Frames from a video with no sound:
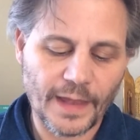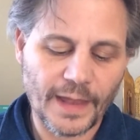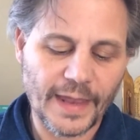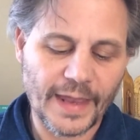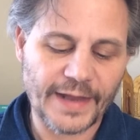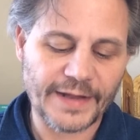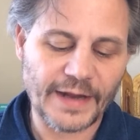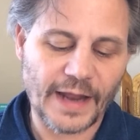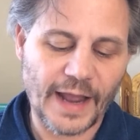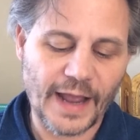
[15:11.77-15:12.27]

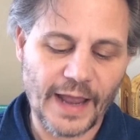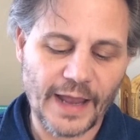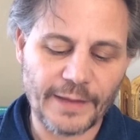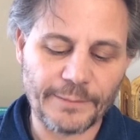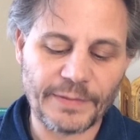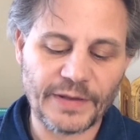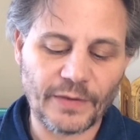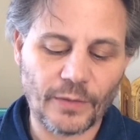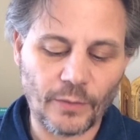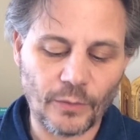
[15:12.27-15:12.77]
And I,
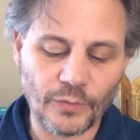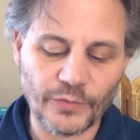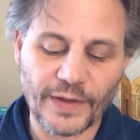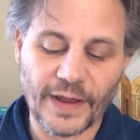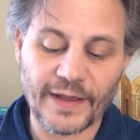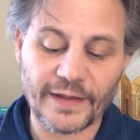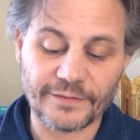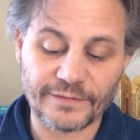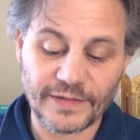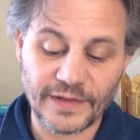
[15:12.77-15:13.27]
behold,
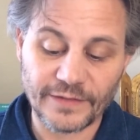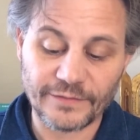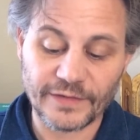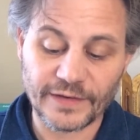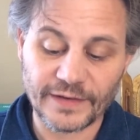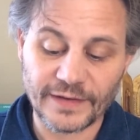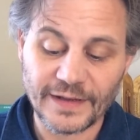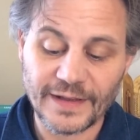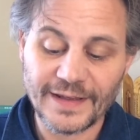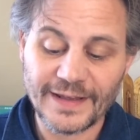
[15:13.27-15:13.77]
I have
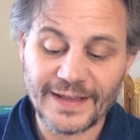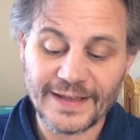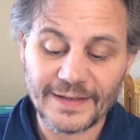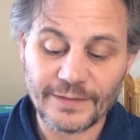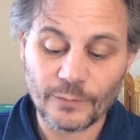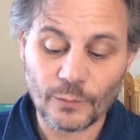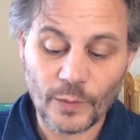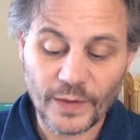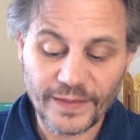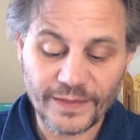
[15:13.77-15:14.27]
given
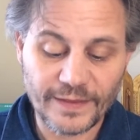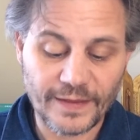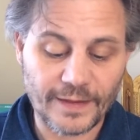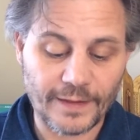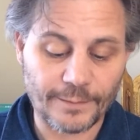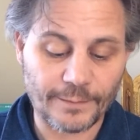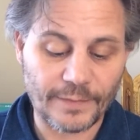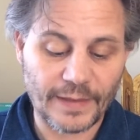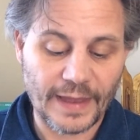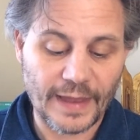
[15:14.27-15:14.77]
with
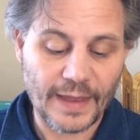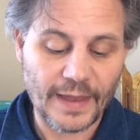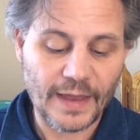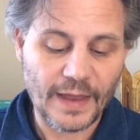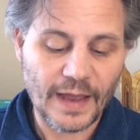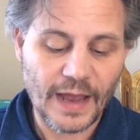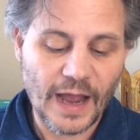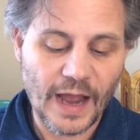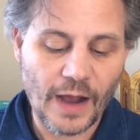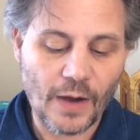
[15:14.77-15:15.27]
him
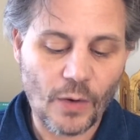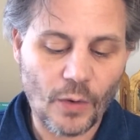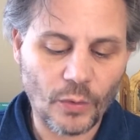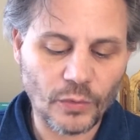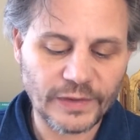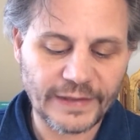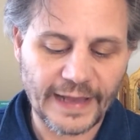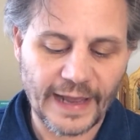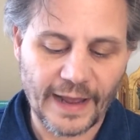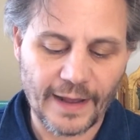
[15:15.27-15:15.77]

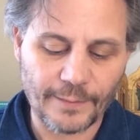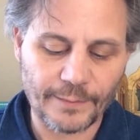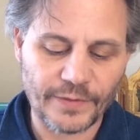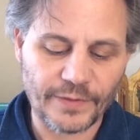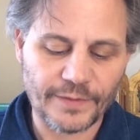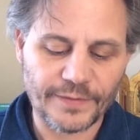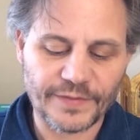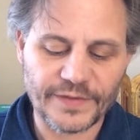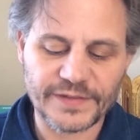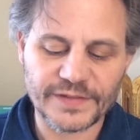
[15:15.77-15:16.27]
Aholiab,
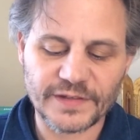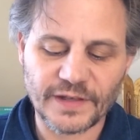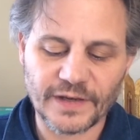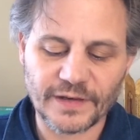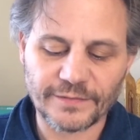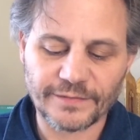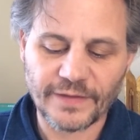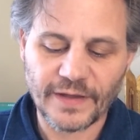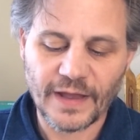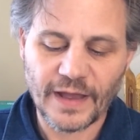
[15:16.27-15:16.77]
the son
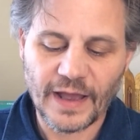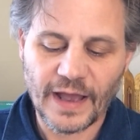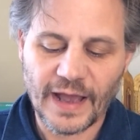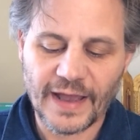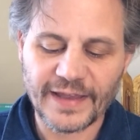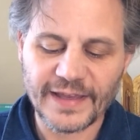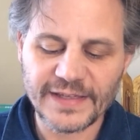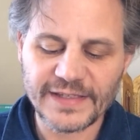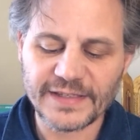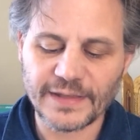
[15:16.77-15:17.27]
of
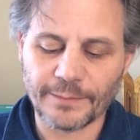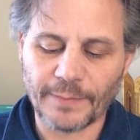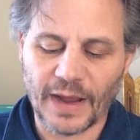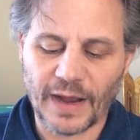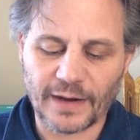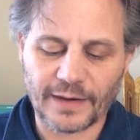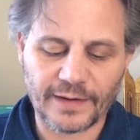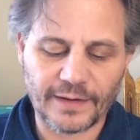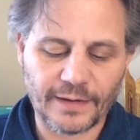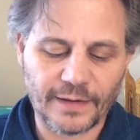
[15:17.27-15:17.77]

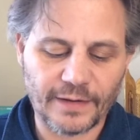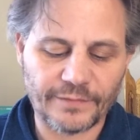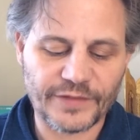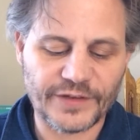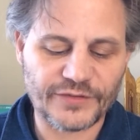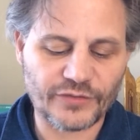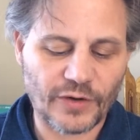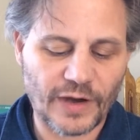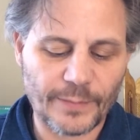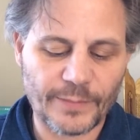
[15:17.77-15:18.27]
Ahisamach, of the
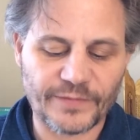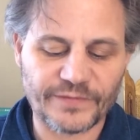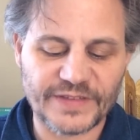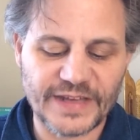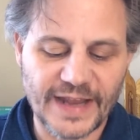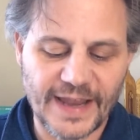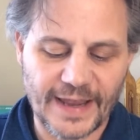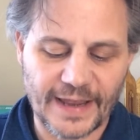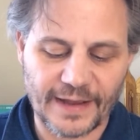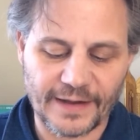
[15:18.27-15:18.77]
tribe of
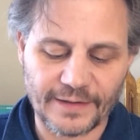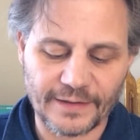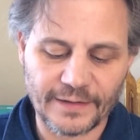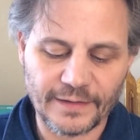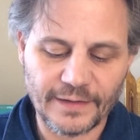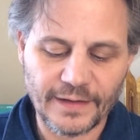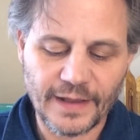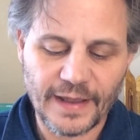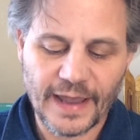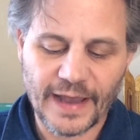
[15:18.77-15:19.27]
Dan,
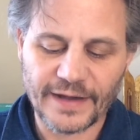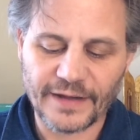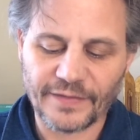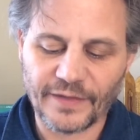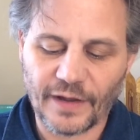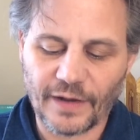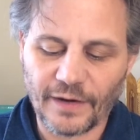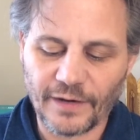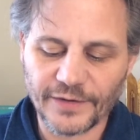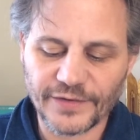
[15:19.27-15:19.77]
and in
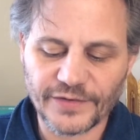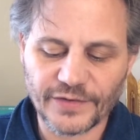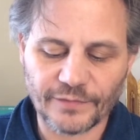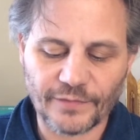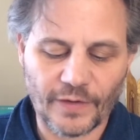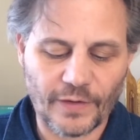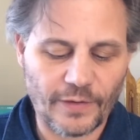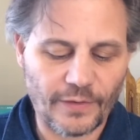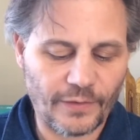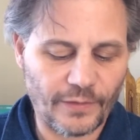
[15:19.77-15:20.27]
the hearts of
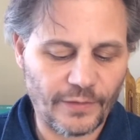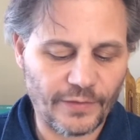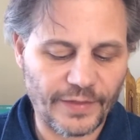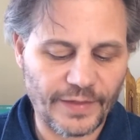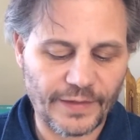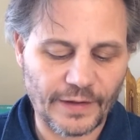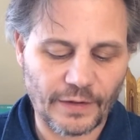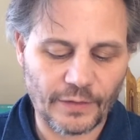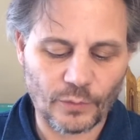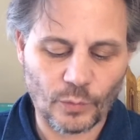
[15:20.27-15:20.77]
all
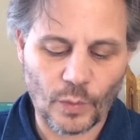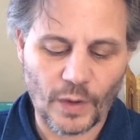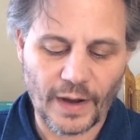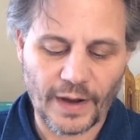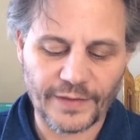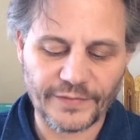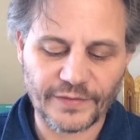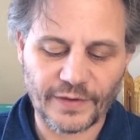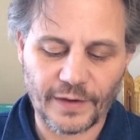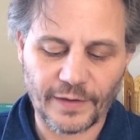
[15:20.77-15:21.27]
that are
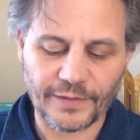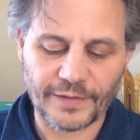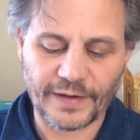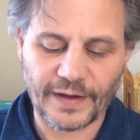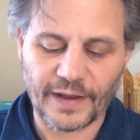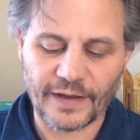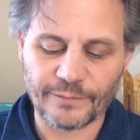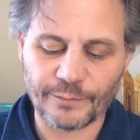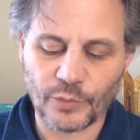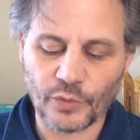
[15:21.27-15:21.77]
wise-hearted
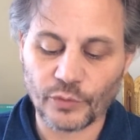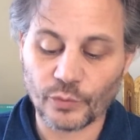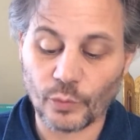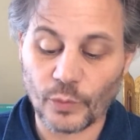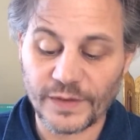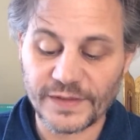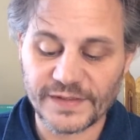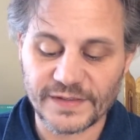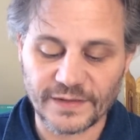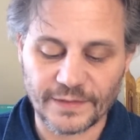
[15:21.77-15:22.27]
I have put
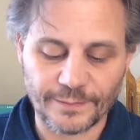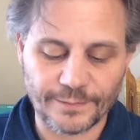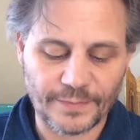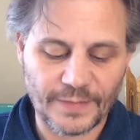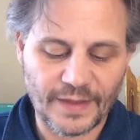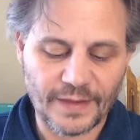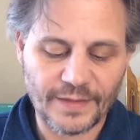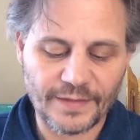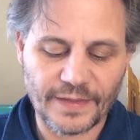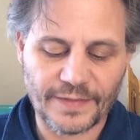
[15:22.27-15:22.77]
wisdom,
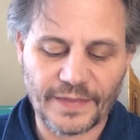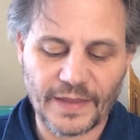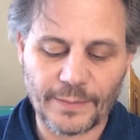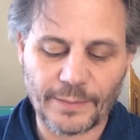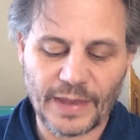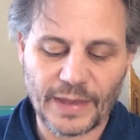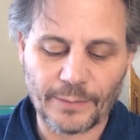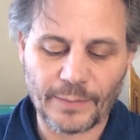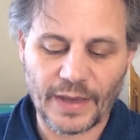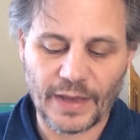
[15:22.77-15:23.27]
that they
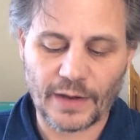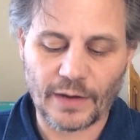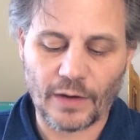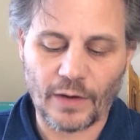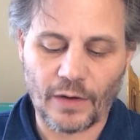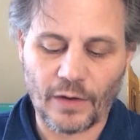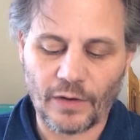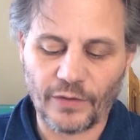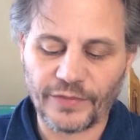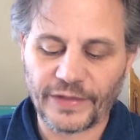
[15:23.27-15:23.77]
may make
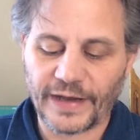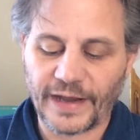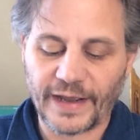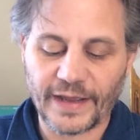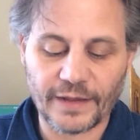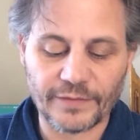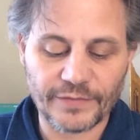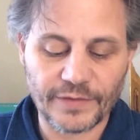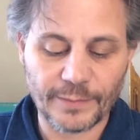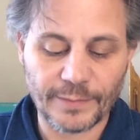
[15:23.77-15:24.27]
all that I
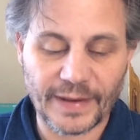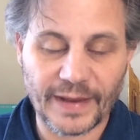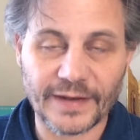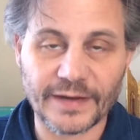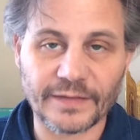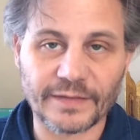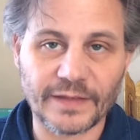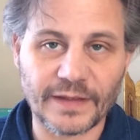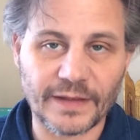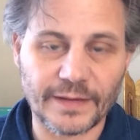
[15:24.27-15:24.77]
have
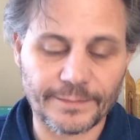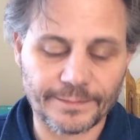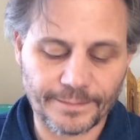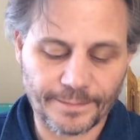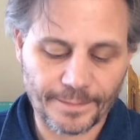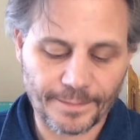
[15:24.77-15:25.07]
commanded thee.